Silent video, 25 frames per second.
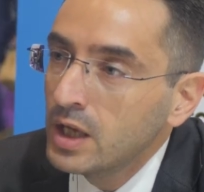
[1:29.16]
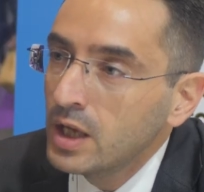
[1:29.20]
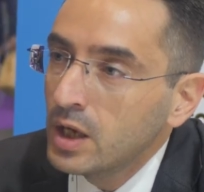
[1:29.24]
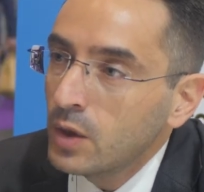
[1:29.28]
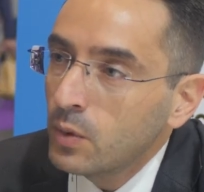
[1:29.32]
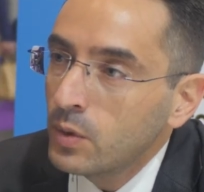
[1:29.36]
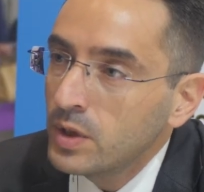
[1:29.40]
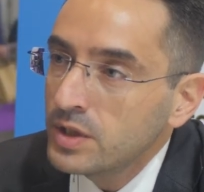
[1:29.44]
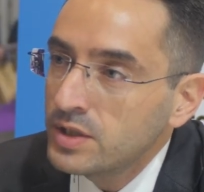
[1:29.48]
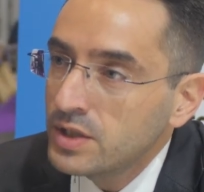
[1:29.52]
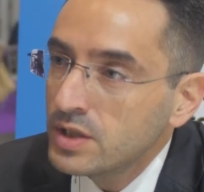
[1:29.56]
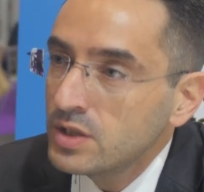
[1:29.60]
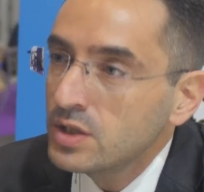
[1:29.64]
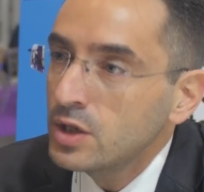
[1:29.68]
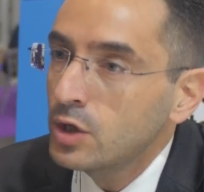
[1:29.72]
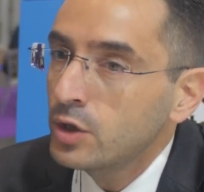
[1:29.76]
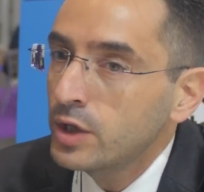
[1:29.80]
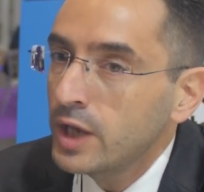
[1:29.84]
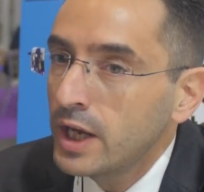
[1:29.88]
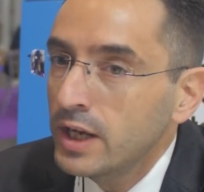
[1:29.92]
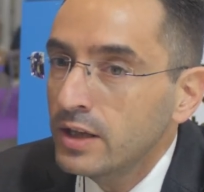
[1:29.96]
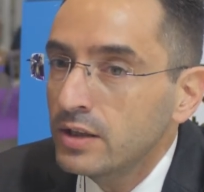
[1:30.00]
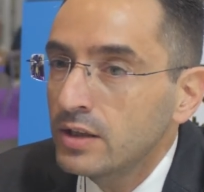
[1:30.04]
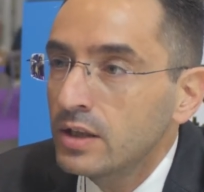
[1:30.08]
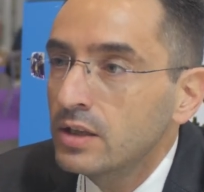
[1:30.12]
which is
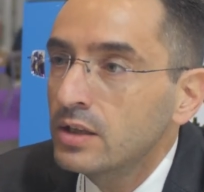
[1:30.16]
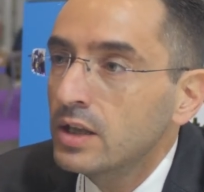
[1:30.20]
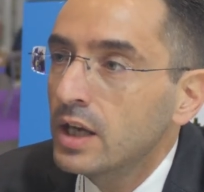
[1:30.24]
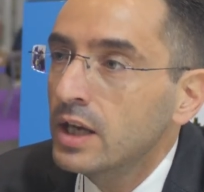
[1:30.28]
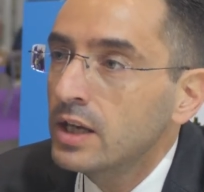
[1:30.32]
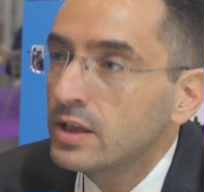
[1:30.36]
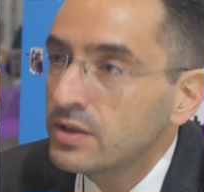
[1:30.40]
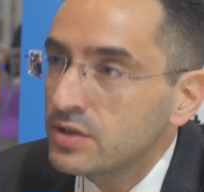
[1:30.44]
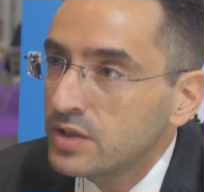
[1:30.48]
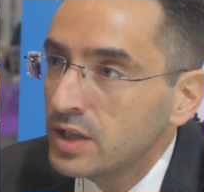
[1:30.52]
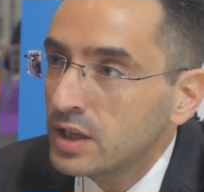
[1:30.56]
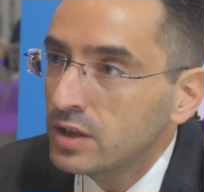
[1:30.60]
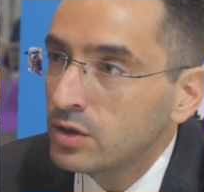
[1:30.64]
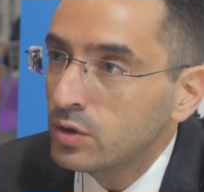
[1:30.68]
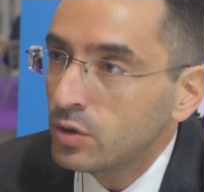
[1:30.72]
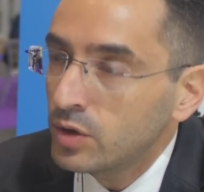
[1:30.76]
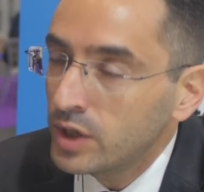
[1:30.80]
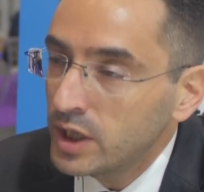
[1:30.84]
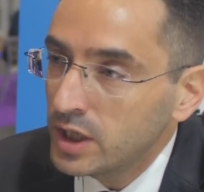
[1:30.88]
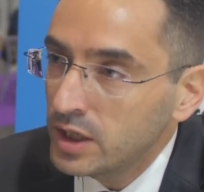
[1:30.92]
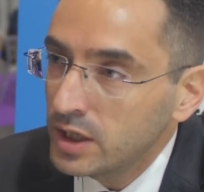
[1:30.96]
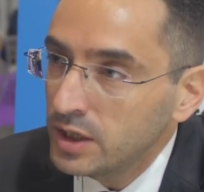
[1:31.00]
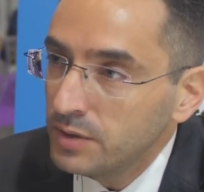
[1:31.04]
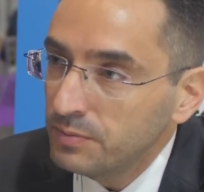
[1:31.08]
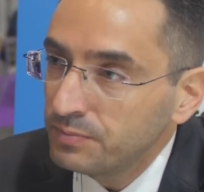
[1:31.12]
located in
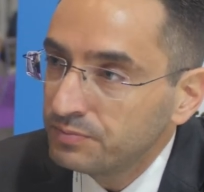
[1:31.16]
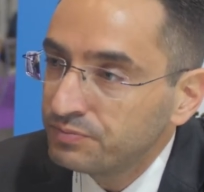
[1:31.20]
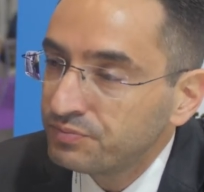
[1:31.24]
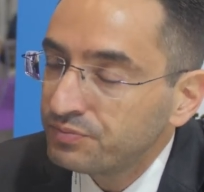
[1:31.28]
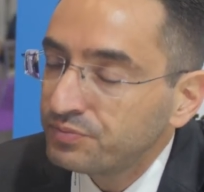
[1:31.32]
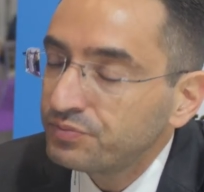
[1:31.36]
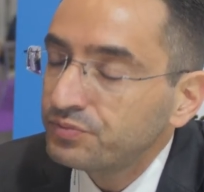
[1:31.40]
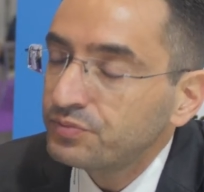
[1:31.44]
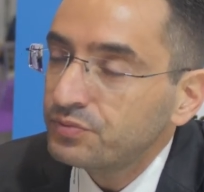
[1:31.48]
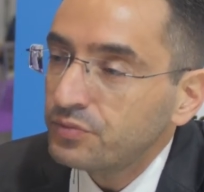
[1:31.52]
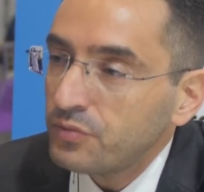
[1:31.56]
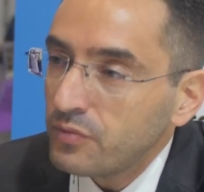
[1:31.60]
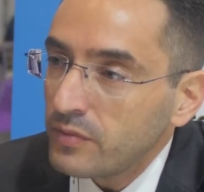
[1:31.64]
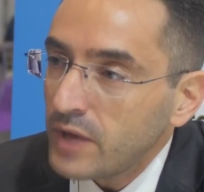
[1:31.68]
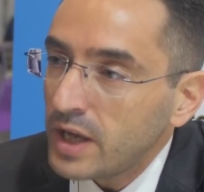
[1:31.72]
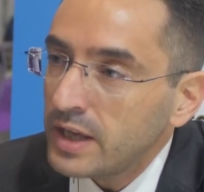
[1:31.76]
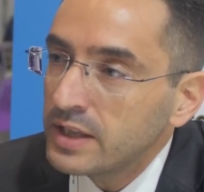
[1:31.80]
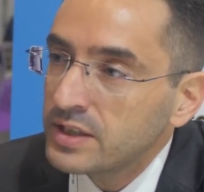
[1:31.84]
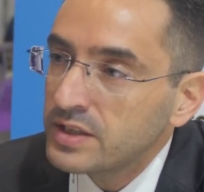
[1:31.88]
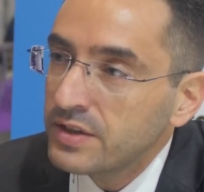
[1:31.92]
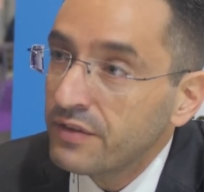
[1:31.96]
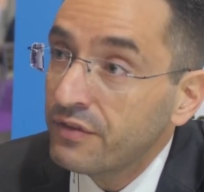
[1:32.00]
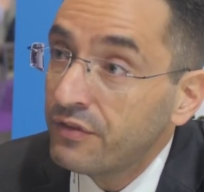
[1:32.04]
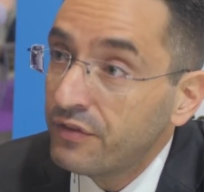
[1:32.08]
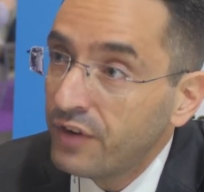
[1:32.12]
Santorini.
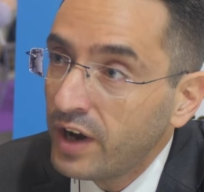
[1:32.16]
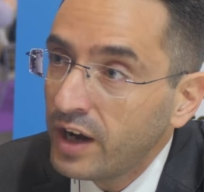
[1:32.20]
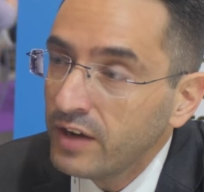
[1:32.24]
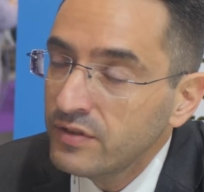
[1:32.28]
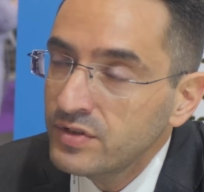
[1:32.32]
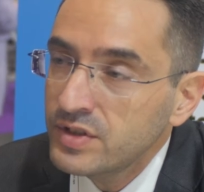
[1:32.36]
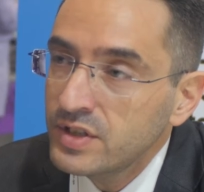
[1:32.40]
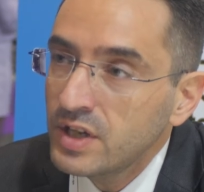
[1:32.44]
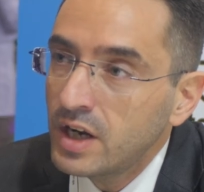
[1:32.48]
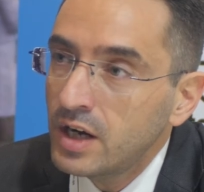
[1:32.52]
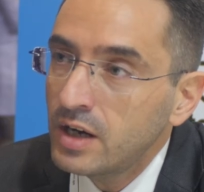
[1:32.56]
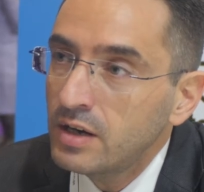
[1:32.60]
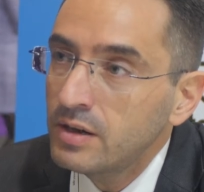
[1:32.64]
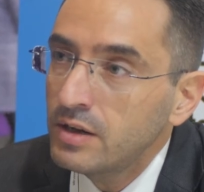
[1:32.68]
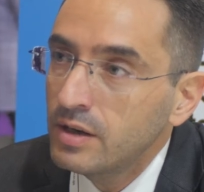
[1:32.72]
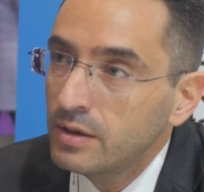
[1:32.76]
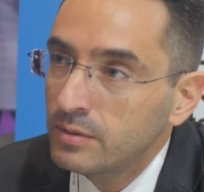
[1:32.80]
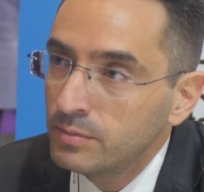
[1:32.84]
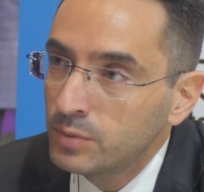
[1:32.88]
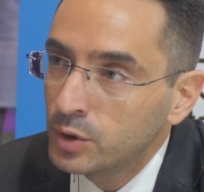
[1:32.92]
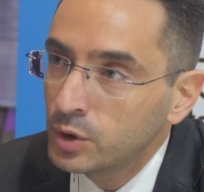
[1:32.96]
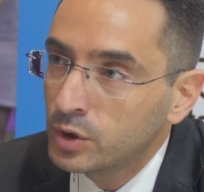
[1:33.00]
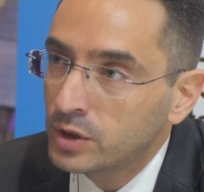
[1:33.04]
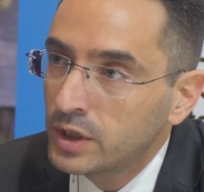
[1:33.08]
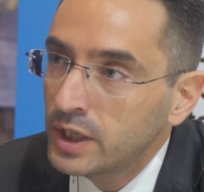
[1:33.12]
It's a five-star
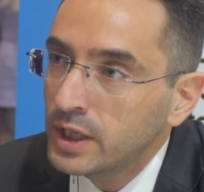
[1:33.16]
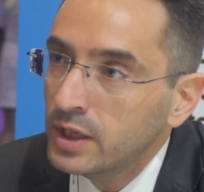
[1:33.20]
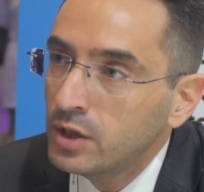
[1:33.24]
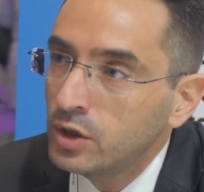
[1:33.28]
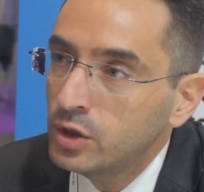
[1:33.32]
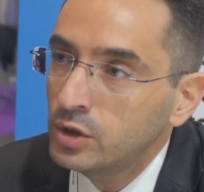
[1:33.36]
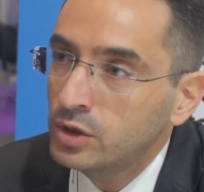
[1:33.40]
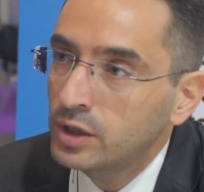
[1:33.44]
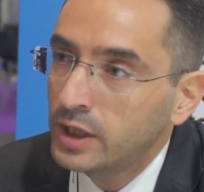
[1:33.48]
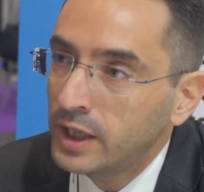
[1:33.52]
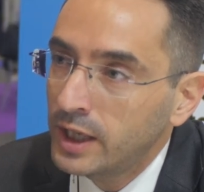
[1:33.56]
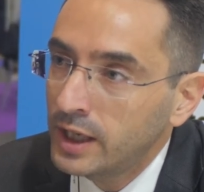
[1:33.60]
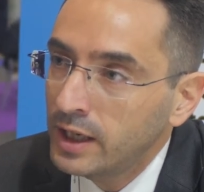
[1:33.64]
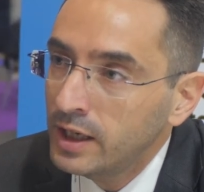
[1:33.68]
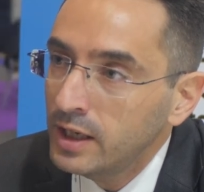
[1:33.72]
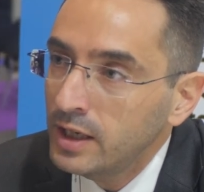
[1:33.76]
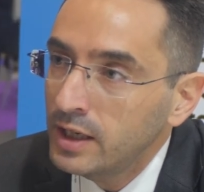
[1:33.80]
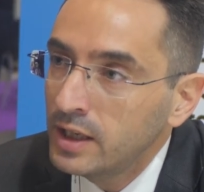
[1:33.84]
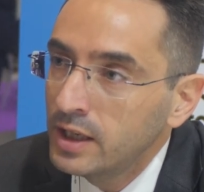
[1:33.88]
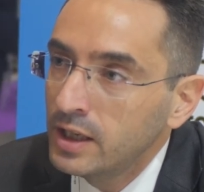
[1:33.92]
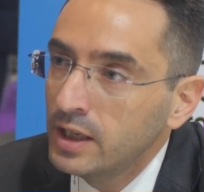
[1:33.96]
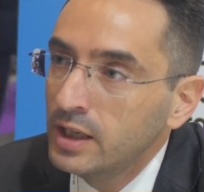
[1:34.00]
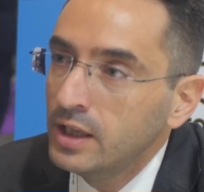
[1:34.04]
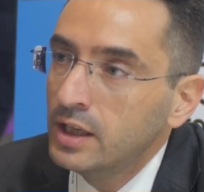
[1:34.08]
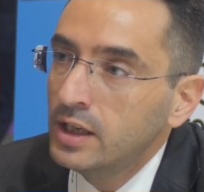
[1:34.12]
boutique hotel
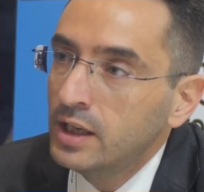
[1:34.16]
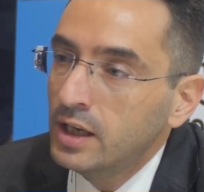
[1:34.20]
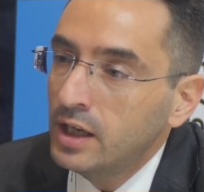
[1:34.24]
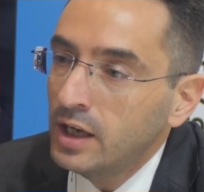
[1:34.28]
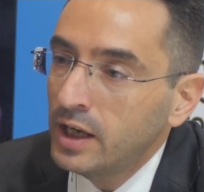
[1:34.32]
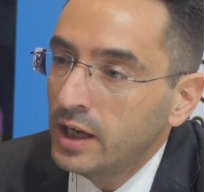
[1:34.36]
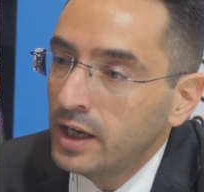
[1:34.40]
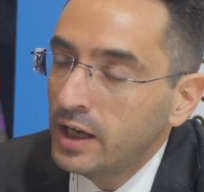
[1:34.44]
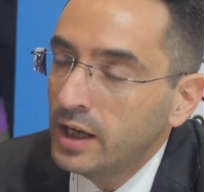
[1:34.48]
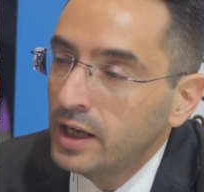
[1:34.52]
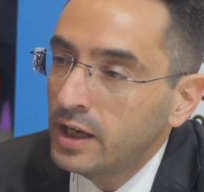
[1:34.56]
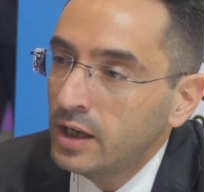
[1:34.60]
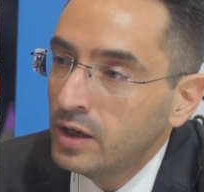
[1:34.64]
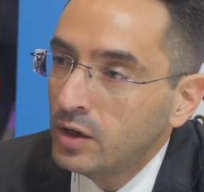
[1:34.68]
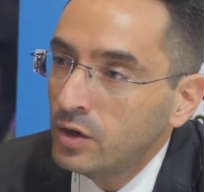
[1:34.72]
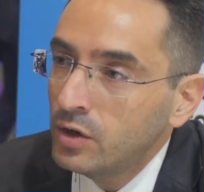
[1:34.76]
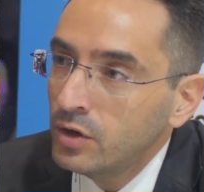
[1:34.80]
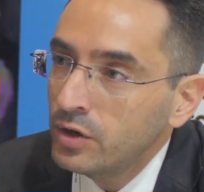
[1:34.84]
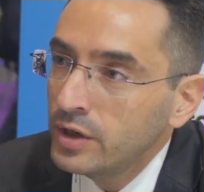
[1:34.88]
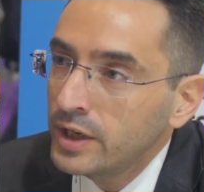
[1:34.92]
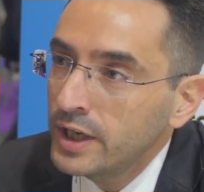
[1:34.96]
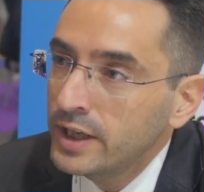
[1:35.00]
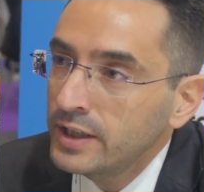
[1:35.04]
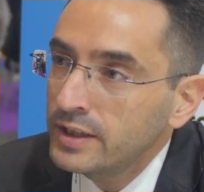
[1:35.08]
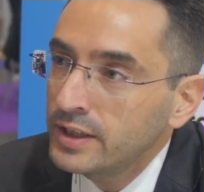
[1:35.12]

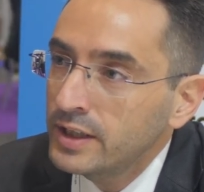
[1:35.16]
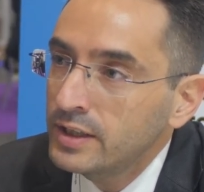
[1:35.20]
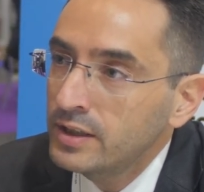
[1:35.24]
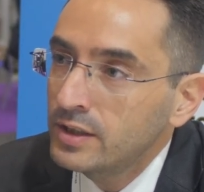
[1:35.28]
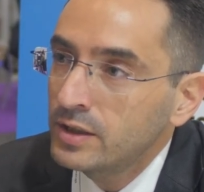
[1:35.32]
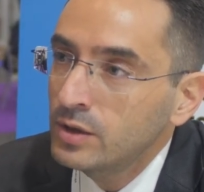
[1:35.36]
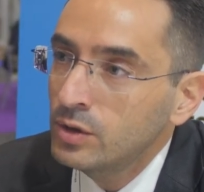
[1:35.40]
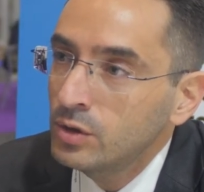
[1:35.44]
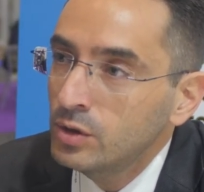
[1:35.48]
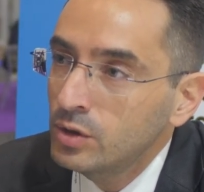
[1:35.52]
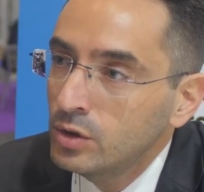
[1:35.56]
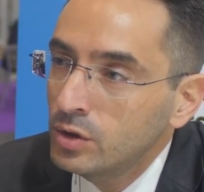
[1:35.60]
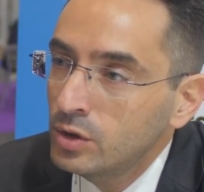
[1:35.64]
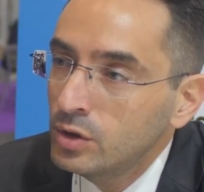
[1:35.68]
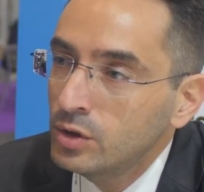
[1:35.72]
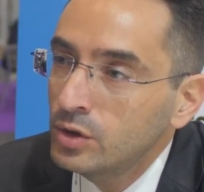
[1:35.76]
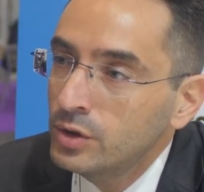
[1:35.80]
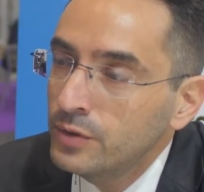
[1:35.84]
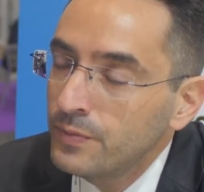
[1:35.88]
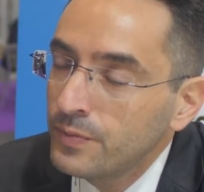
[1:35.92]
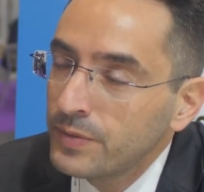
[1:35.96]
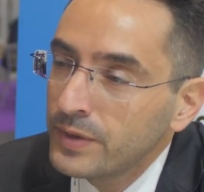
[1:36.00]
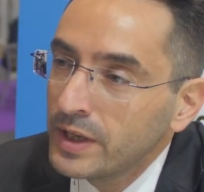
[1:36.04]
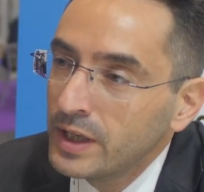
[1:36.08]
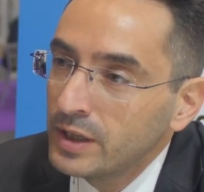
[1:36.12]
oriented to
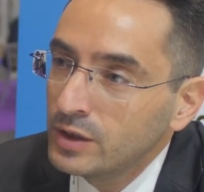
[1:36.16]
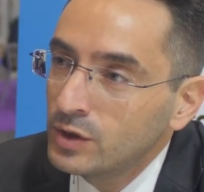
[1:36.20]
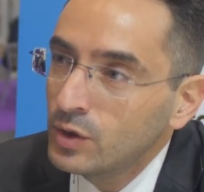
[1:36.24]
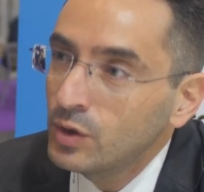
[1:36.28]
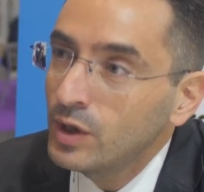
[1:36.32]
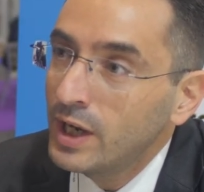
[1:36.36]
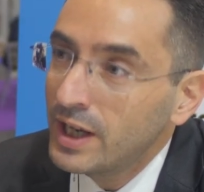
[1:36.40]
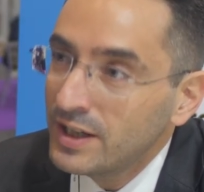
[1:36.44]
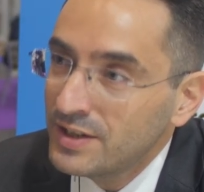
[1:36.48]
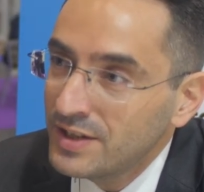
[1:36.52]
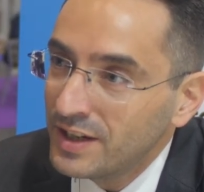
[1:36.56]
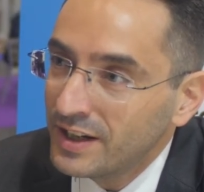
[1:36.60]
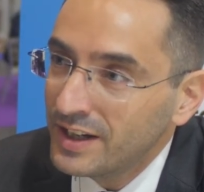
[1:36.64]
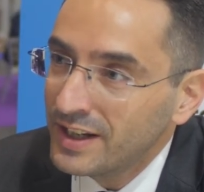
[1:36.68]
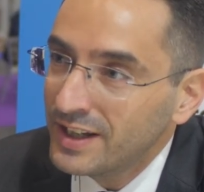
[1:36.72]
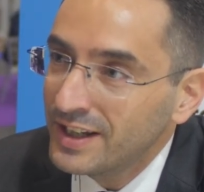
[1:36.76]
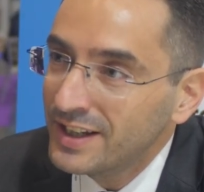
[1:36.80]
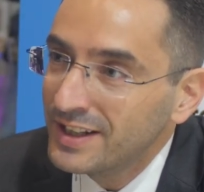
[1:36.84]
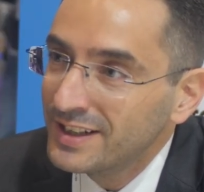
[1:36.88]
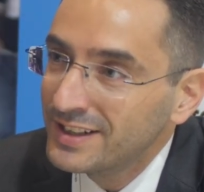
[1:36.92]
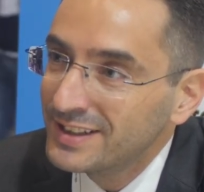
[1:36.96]
luxury.